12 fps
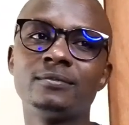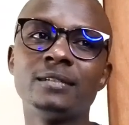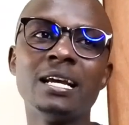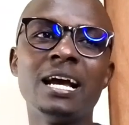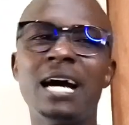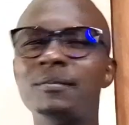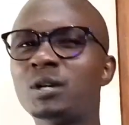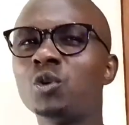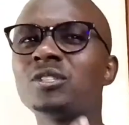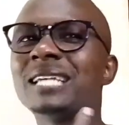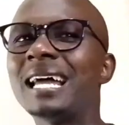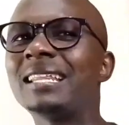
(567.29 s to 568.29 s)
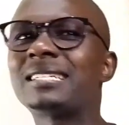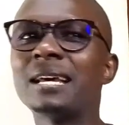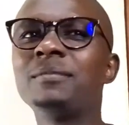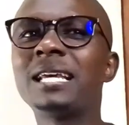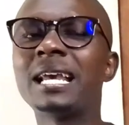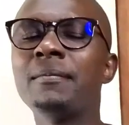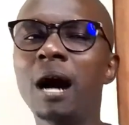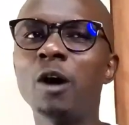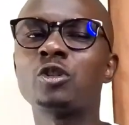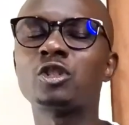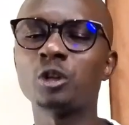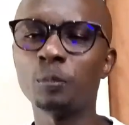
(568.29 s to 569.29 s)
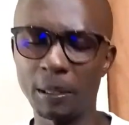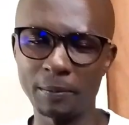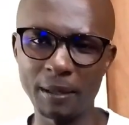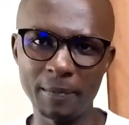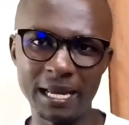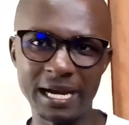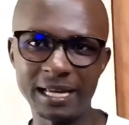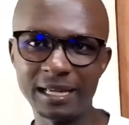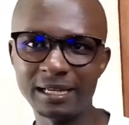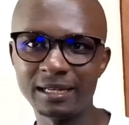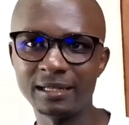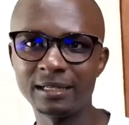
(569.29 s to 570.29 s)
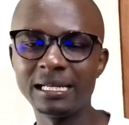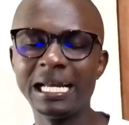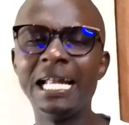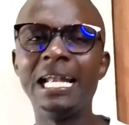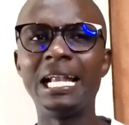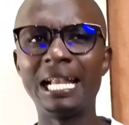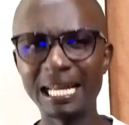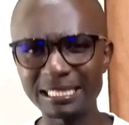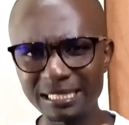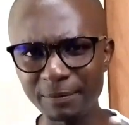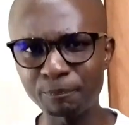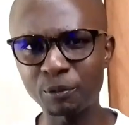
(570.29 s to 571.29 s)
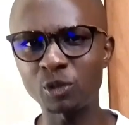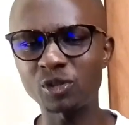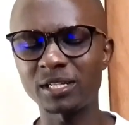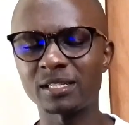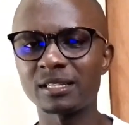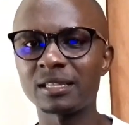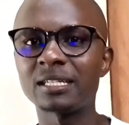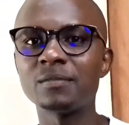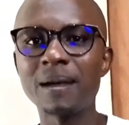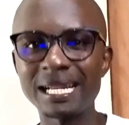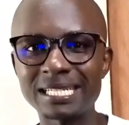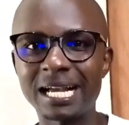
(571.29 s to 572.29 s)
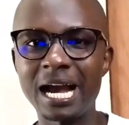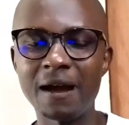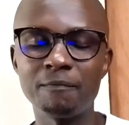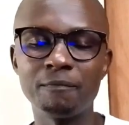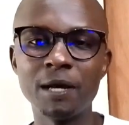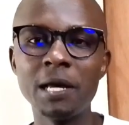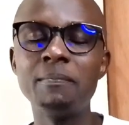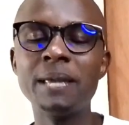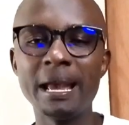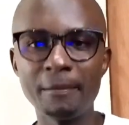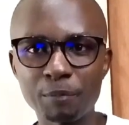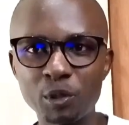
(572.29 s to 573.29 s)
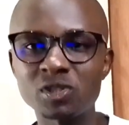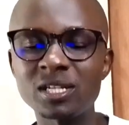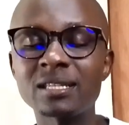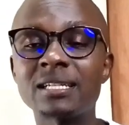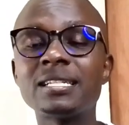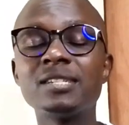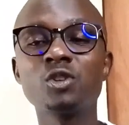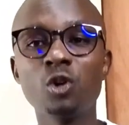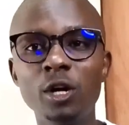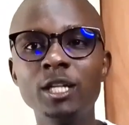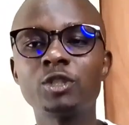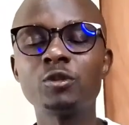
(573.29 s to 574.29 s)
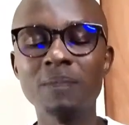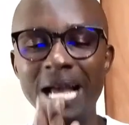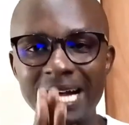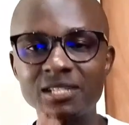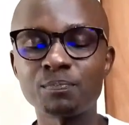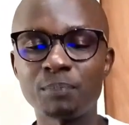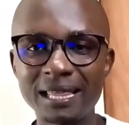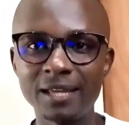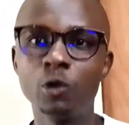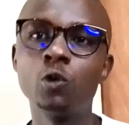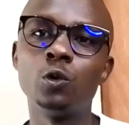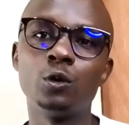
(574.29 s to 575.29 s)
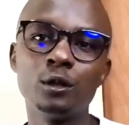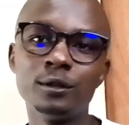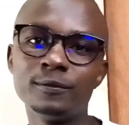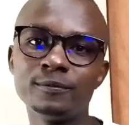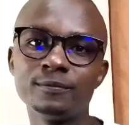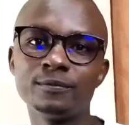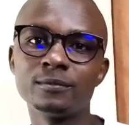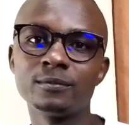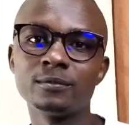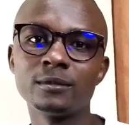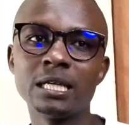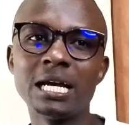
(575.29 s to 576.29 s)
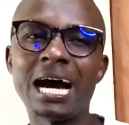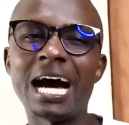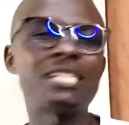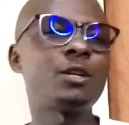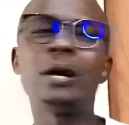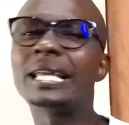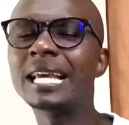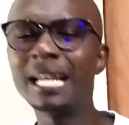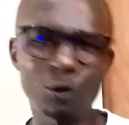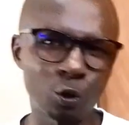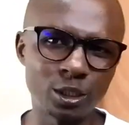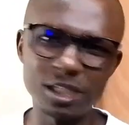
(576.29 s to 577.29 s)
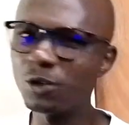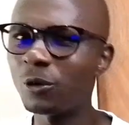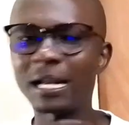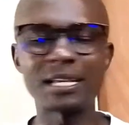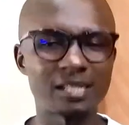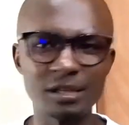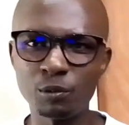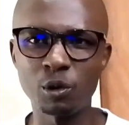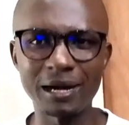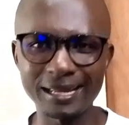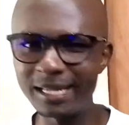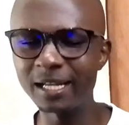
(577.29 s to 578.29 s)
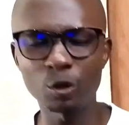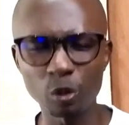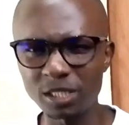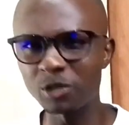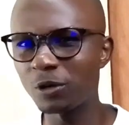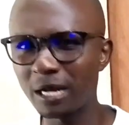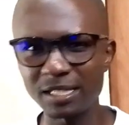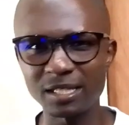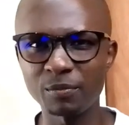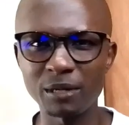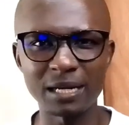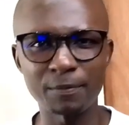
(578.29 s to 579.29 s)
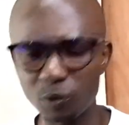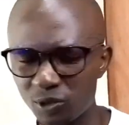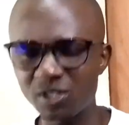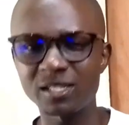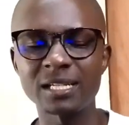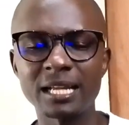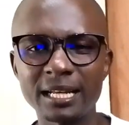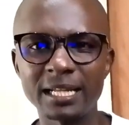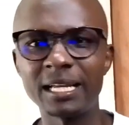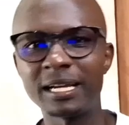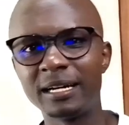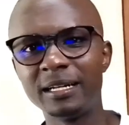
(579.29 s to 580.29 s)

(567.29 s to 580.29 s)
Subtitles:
And because the other time they came out stopping BBI, let the process that might come be a process that is going to be as per the law. Hata wakienda kutini wanazibwa, wakienda kutini wanazibwa na process inaendelea.